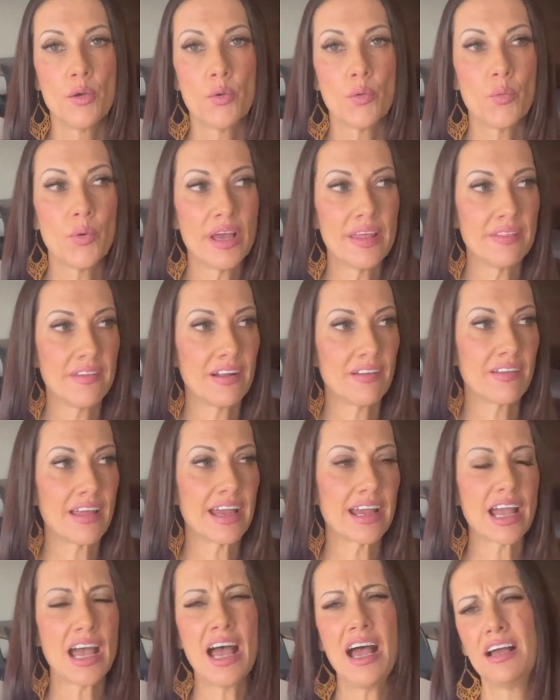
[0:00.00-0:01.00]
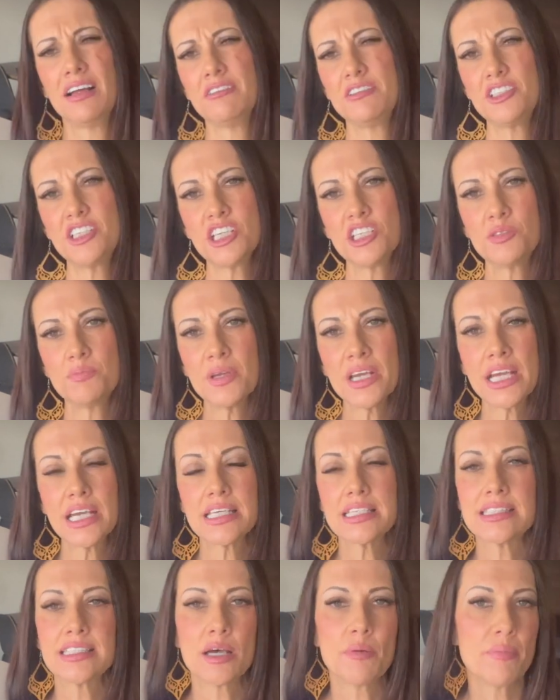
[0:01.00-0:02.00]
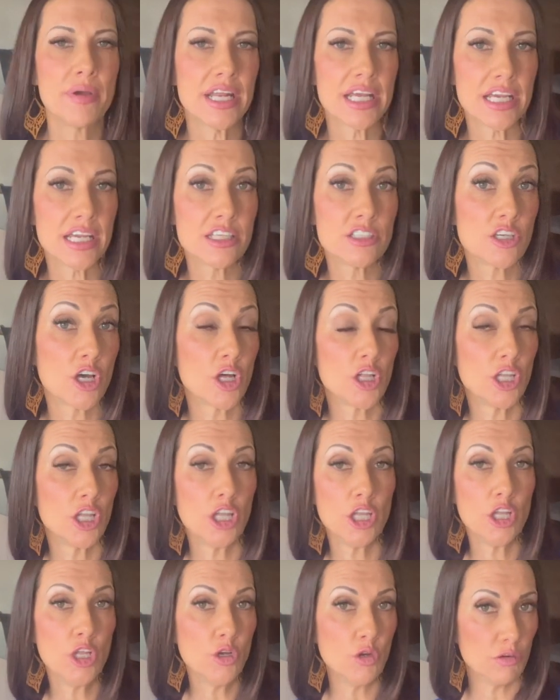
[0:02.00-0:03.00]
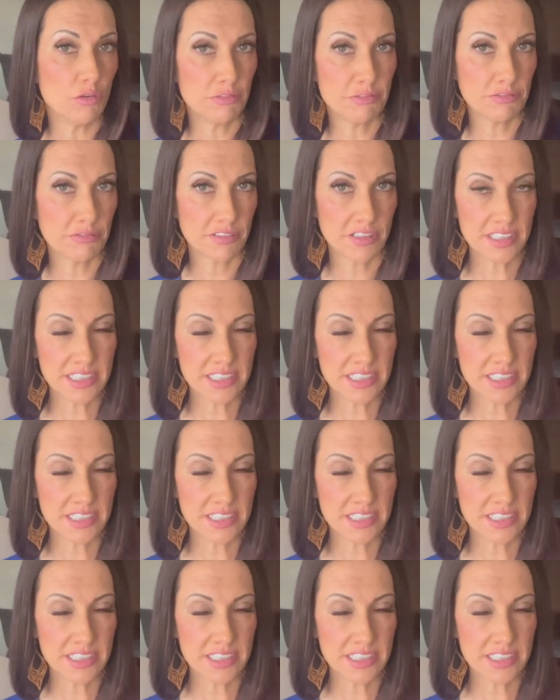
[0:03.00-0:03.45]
When they're like, just because somebody is aloof